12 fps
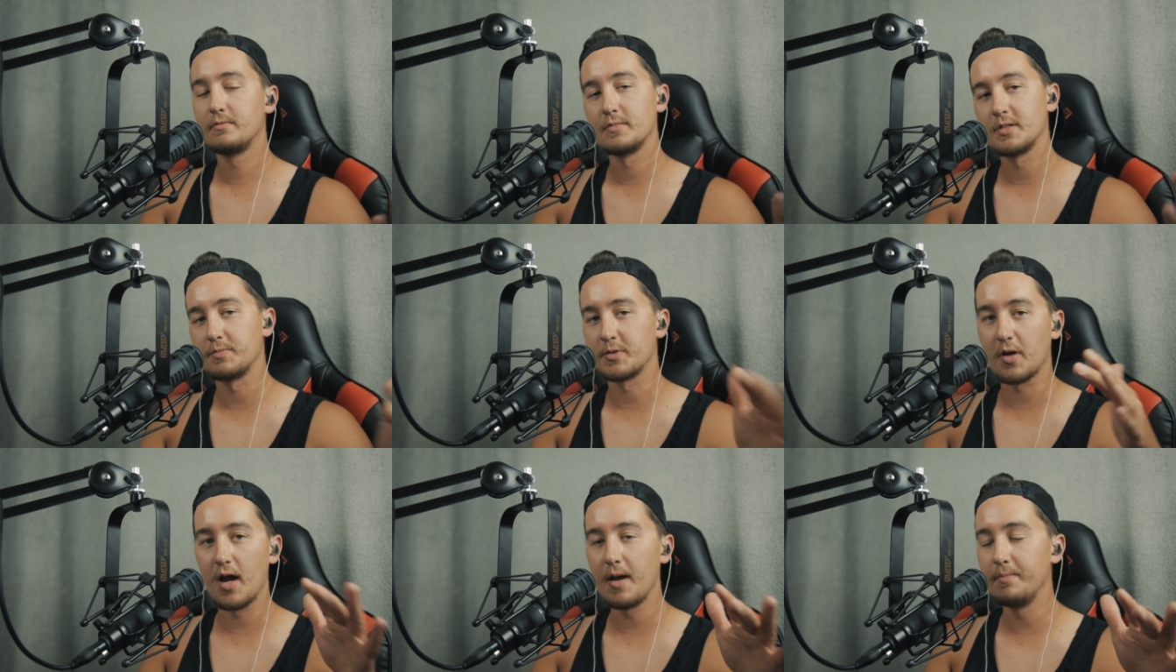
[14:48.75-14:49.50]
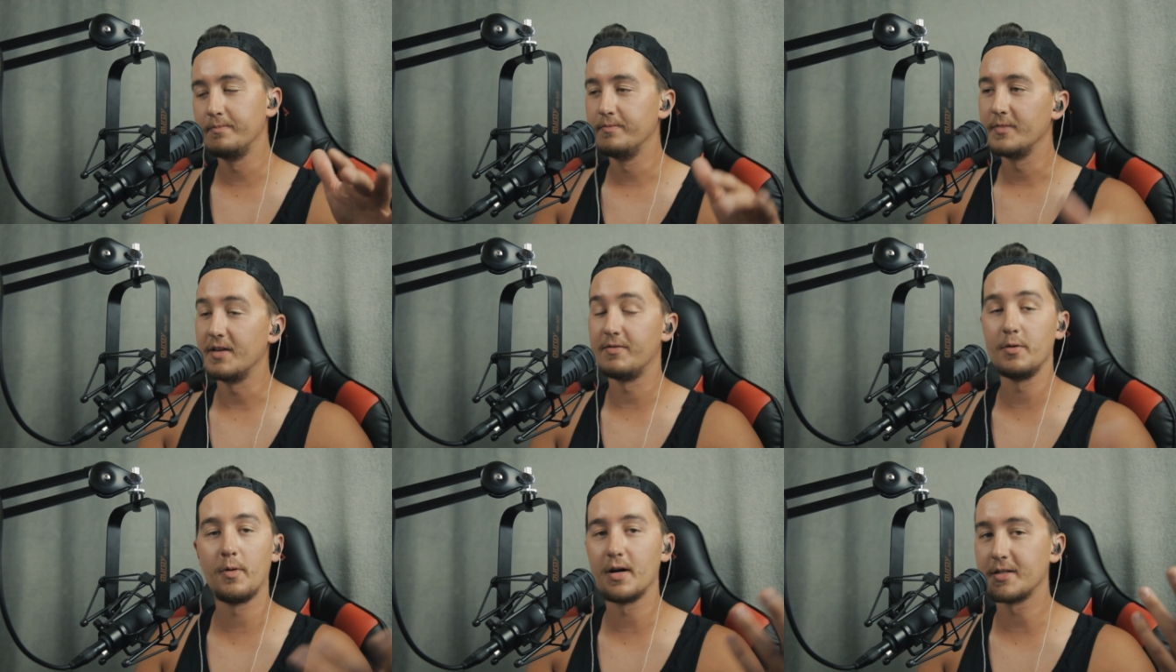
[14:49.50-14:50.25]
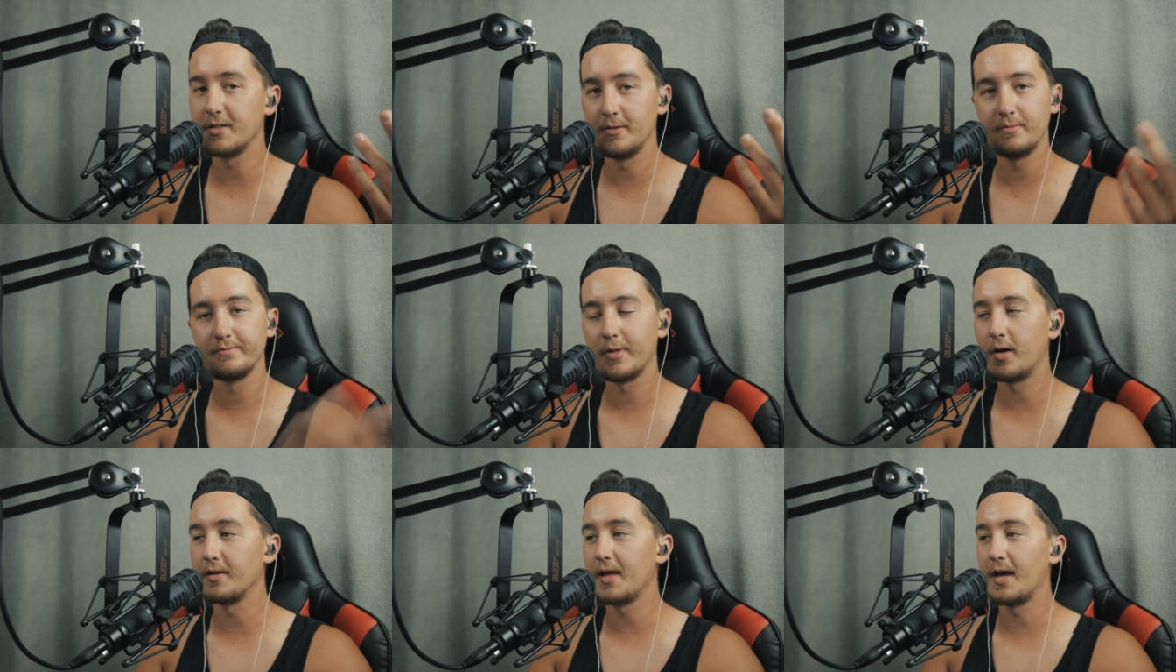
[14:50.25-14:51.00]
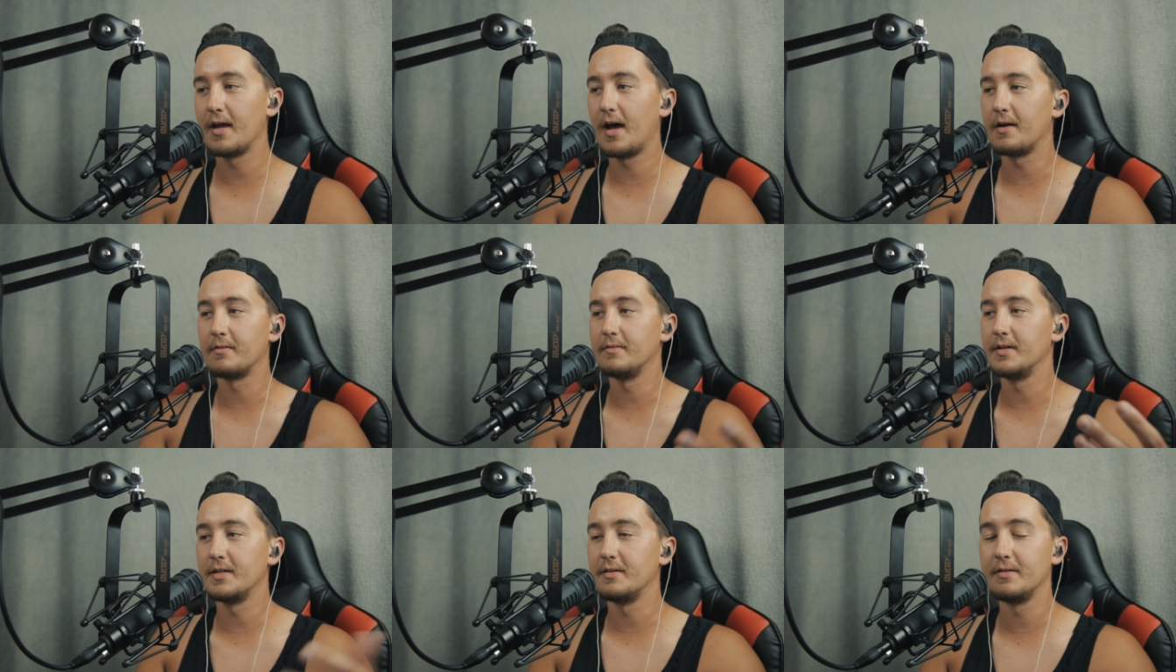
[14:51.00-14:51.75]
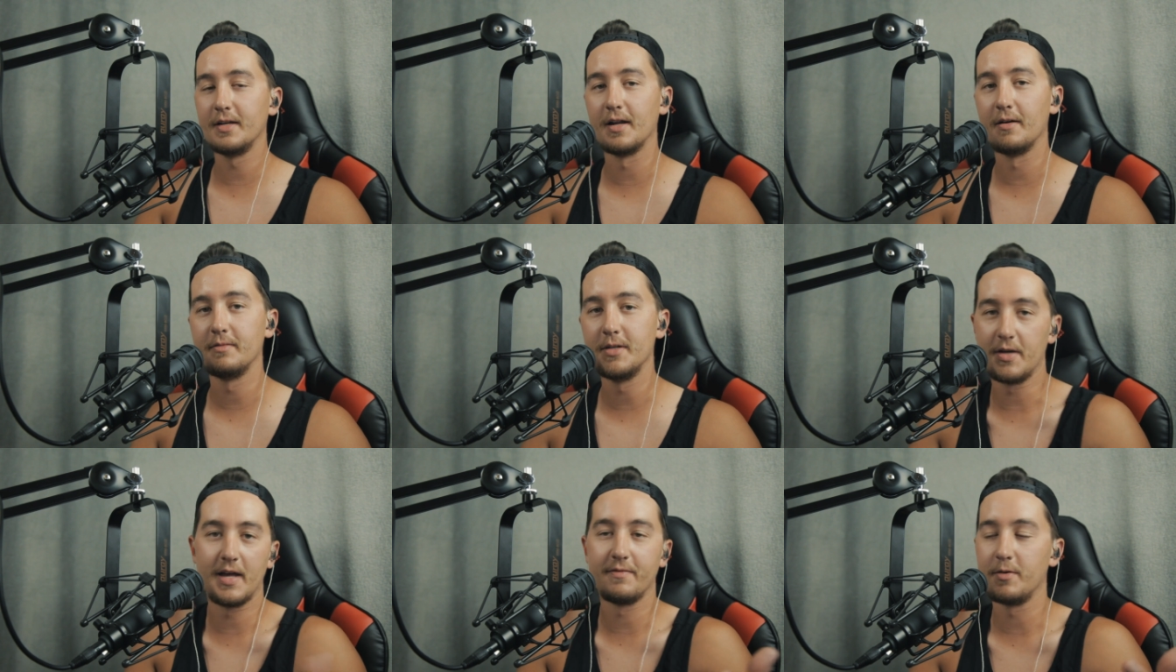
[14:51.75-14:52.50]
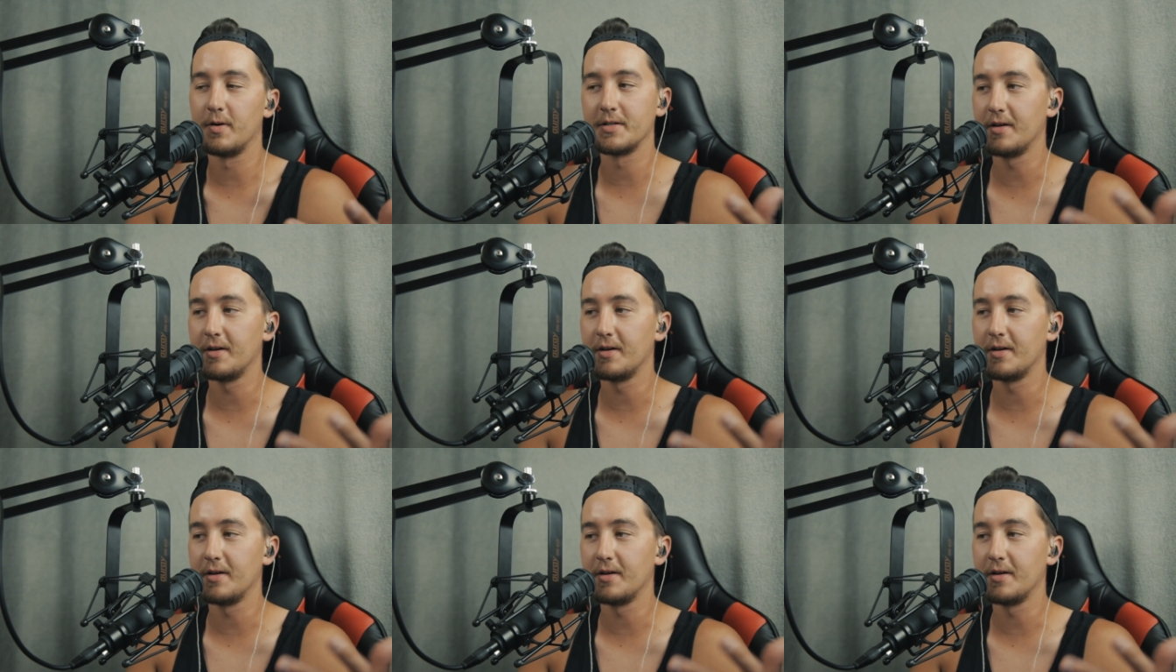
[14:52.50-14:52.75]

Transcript: Subscribe if you want to, all that. I don't, you know, you can if you want to.